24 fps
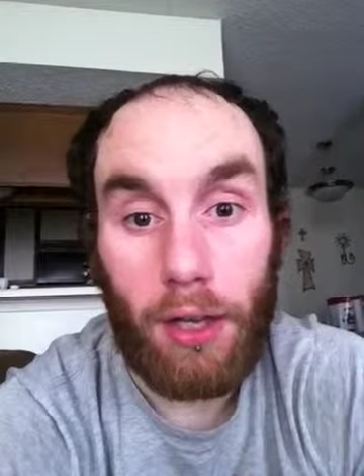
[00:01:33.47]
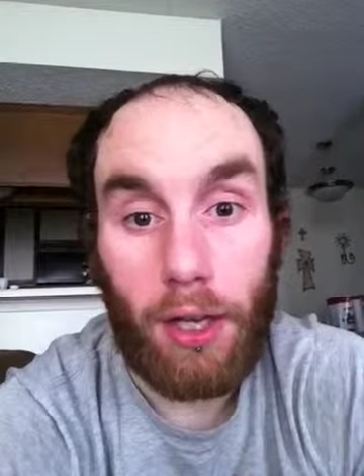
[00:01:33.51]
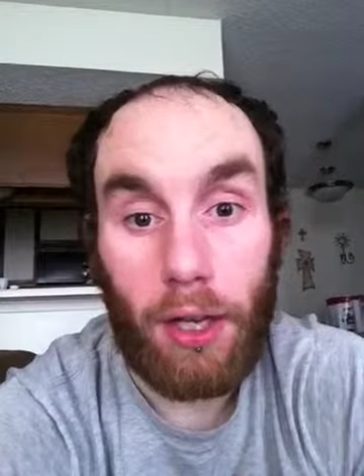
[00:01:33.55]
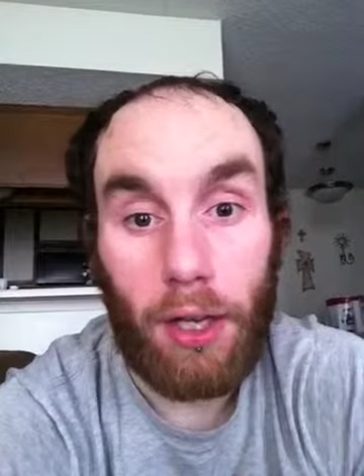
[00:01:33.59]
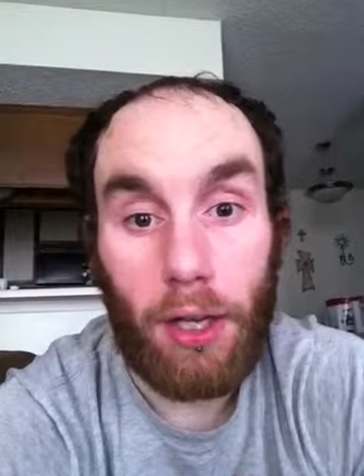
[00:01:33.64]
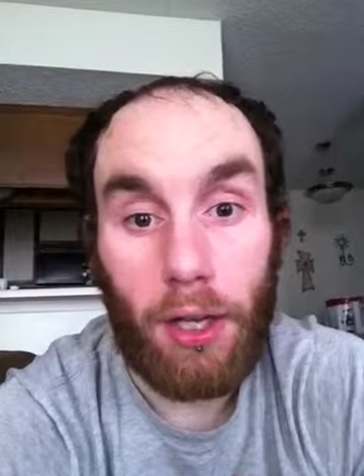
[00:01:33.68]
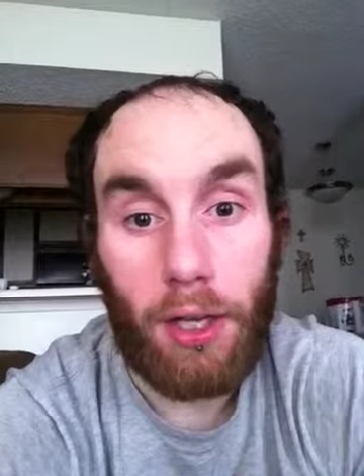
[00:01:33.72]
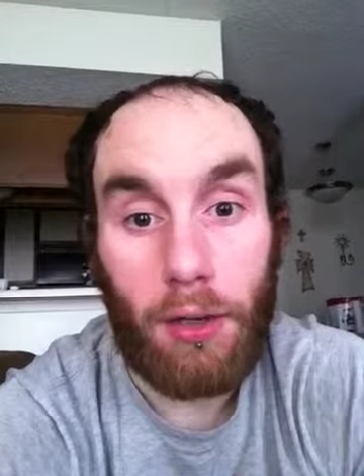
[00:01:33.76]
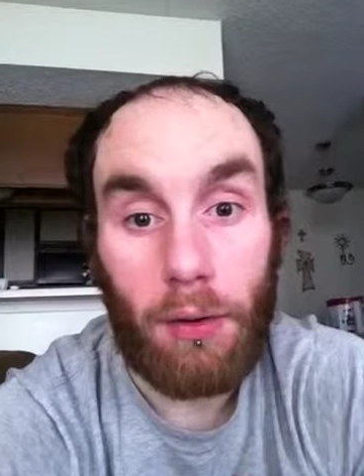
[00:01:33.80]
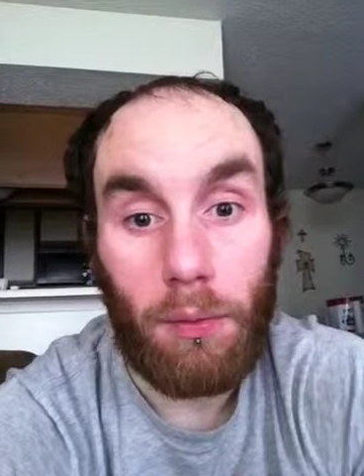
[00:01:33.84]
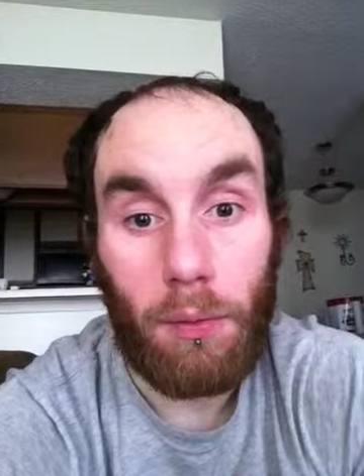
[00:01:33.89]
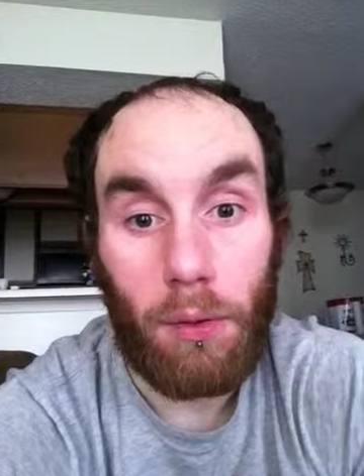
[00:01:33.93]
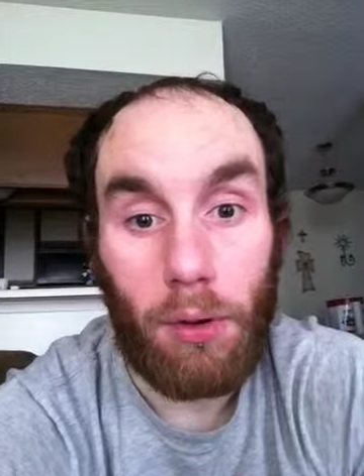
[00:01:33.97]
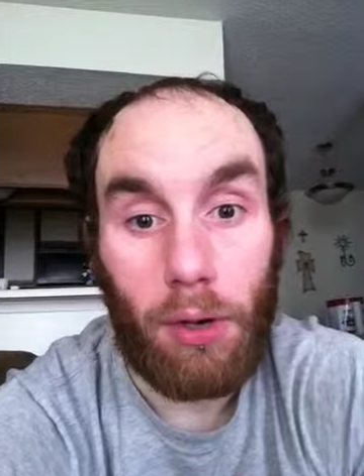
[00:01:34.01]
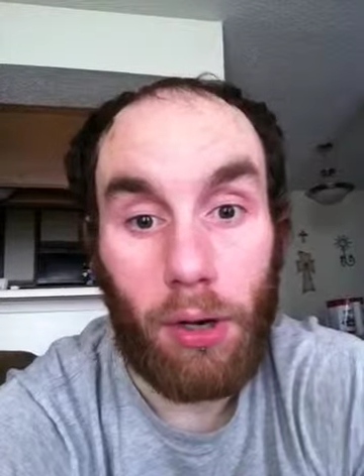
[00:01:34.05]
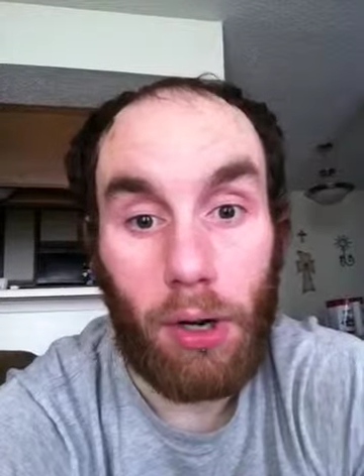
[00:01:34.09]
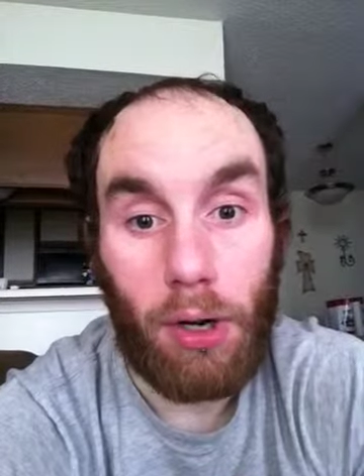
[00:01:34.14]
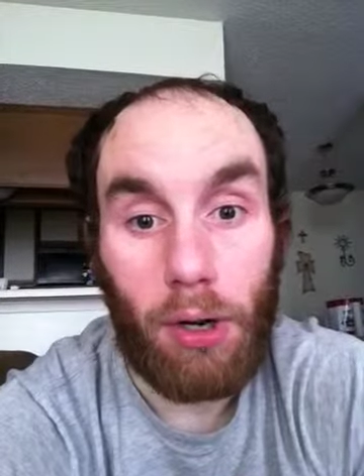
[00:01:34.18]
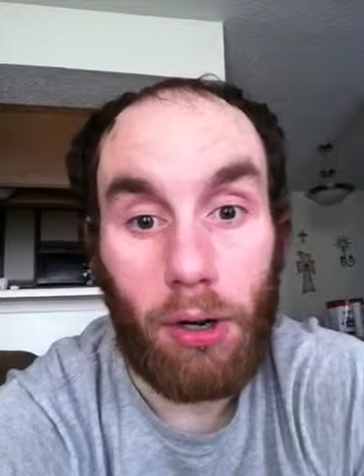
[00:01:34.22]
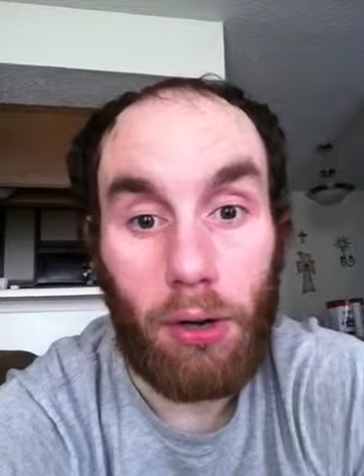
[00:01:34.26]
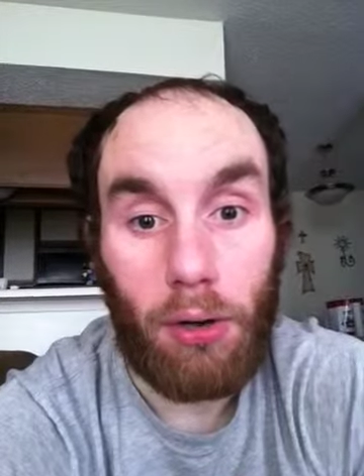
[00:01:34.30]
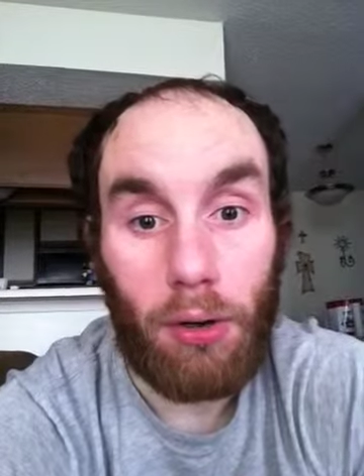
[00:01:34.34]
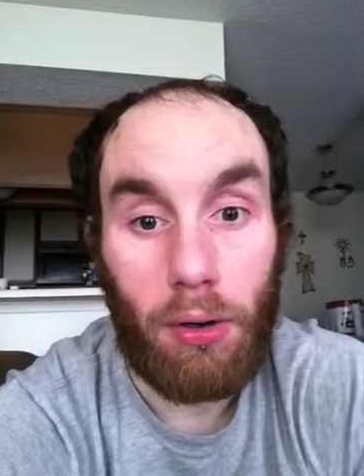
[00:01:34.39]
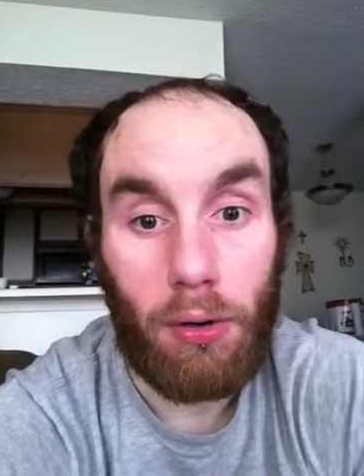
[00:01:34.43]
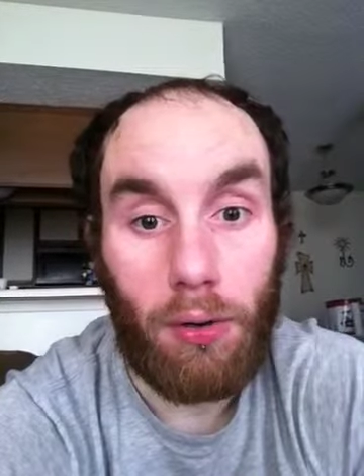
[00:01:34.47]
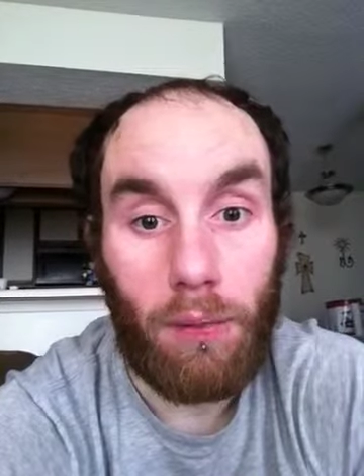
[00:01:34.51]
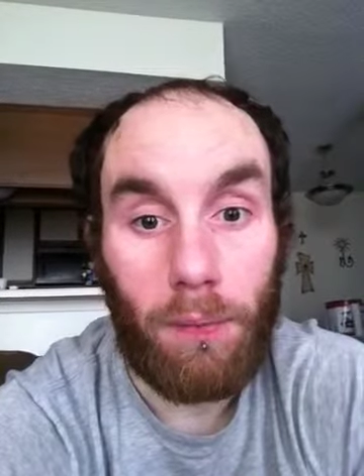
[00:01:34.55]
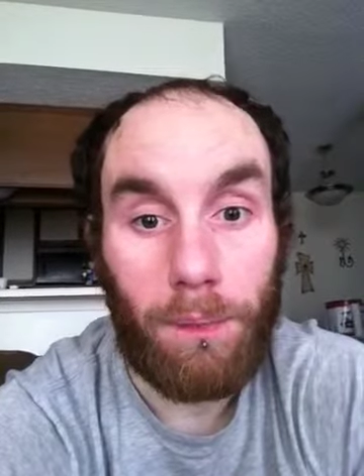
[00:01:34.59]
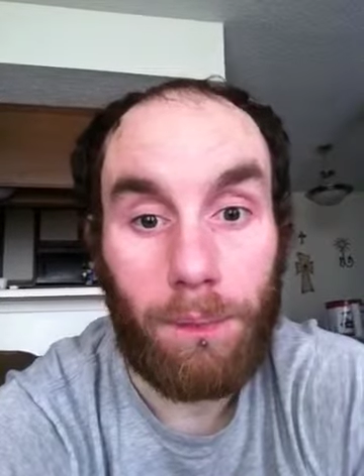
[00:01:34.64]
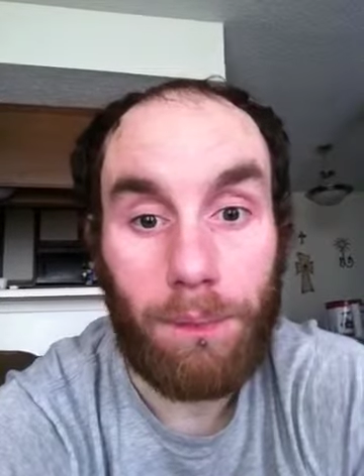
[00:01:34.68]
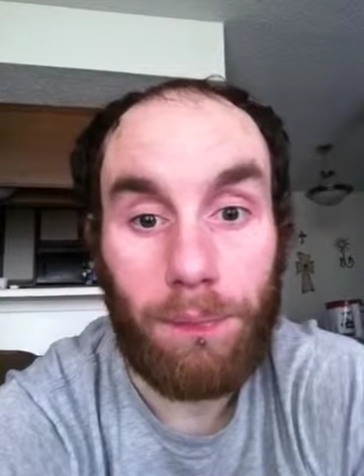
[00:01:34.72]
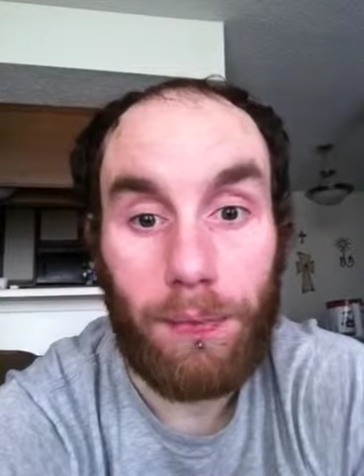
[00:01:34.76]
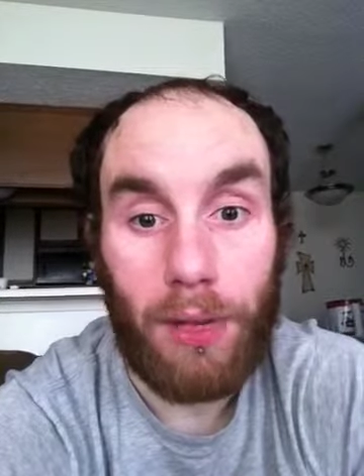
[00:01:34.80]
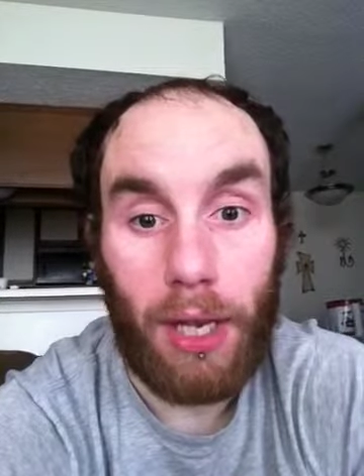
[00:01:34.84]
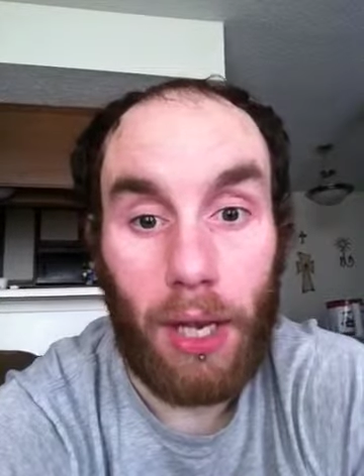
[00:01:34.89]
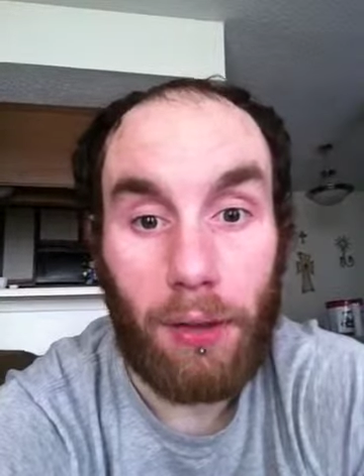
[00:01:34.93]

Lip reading: and we're all